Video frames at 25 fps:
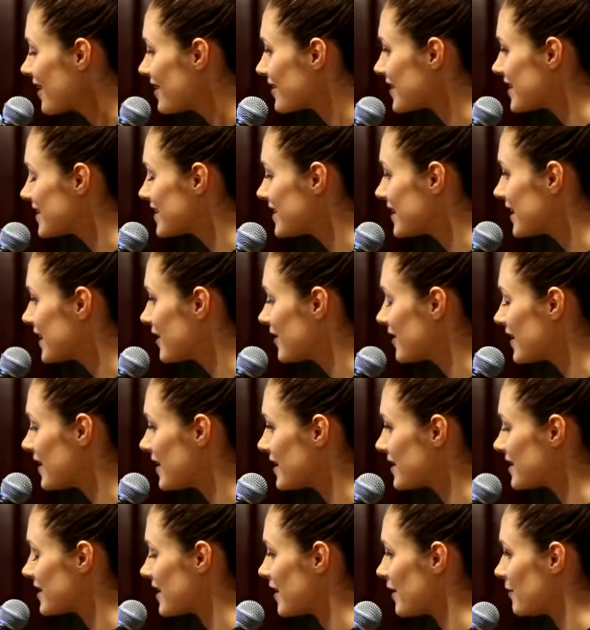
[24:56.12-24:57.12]
This here
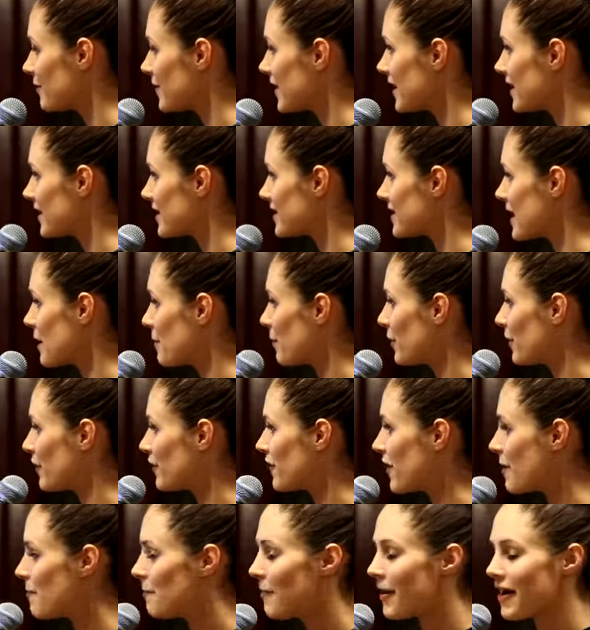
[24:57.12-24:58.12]
is um, an example
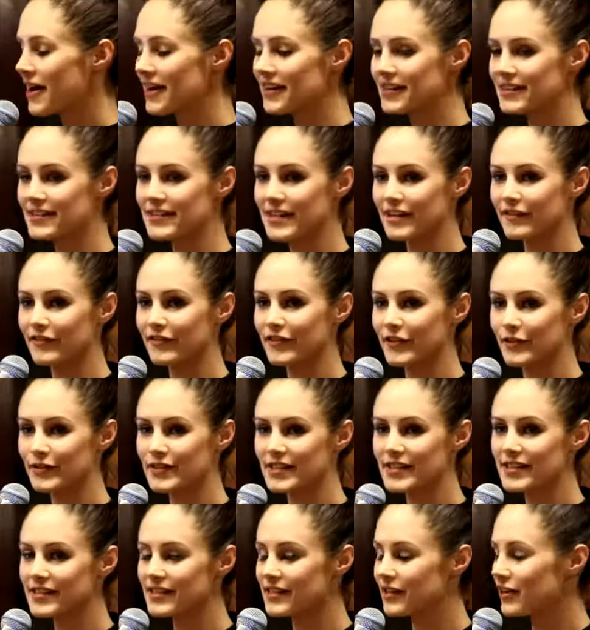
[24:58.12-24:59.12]
of a biosand
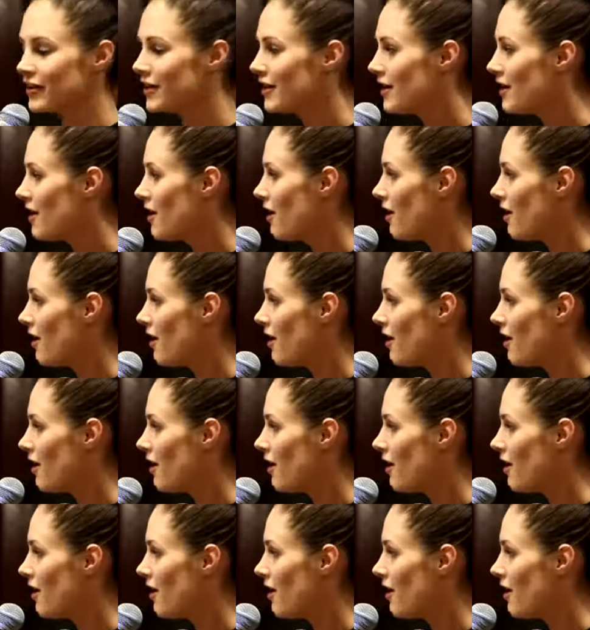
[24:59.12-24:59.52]
filter. So